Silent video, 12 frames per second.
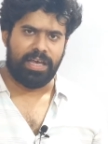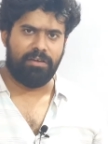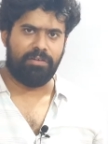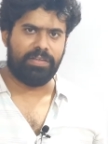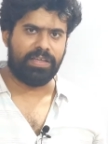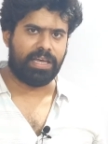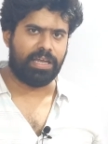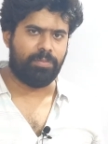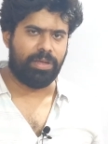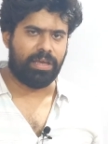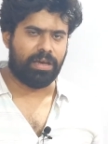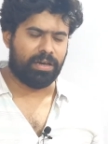everything can
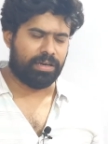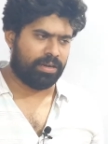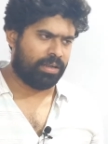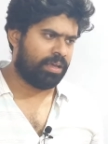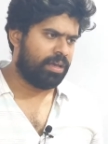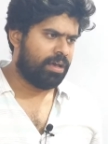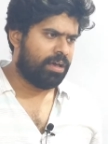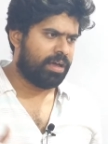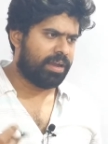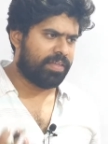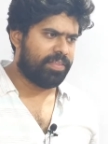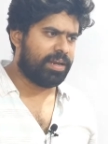be occurring.
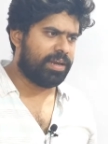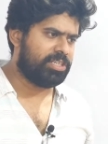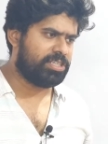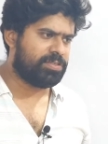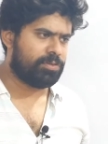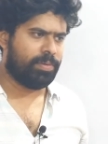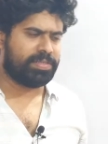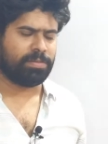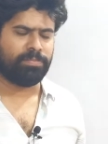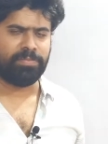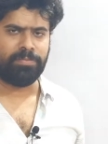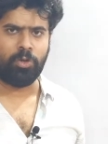And other conditions will be
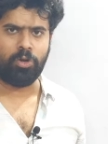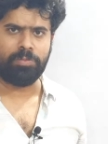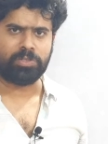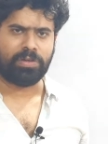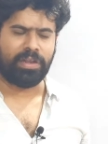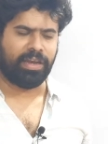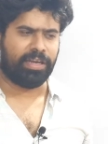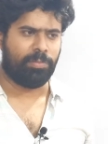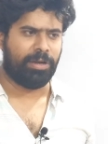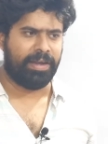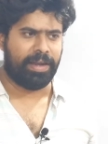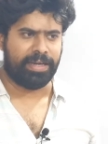some neuromuscular
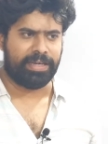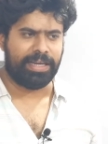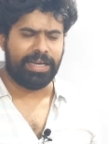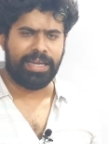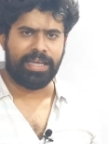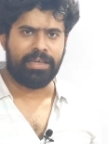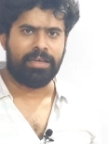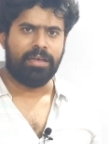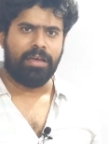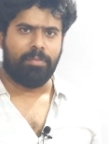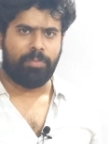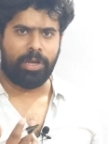irritability like tingling,
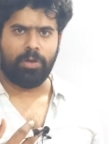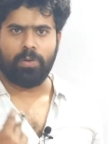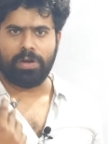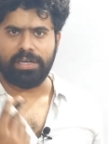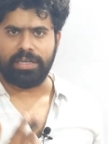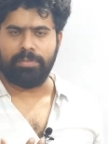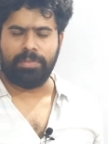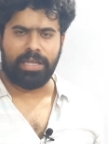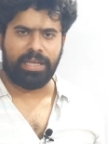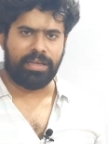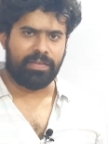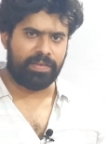perioral
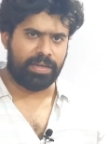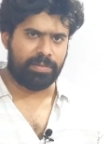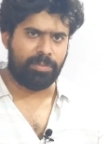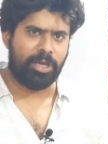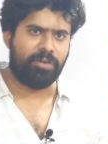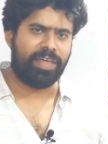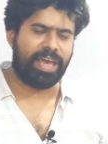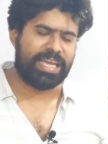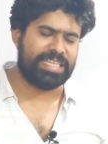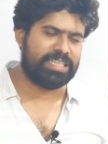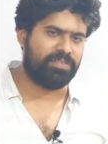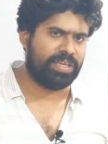tingling, and then trembling of the
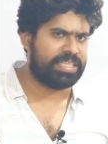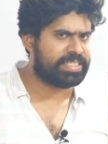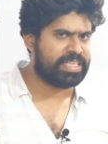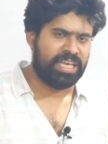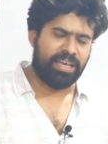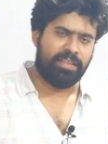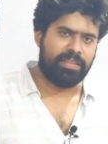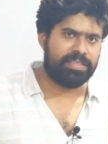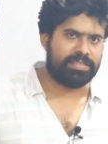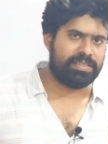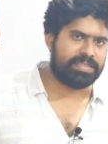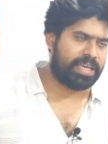hands and feet.
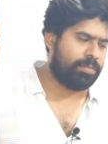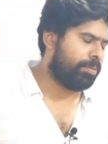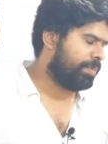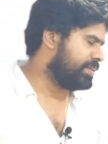These things can be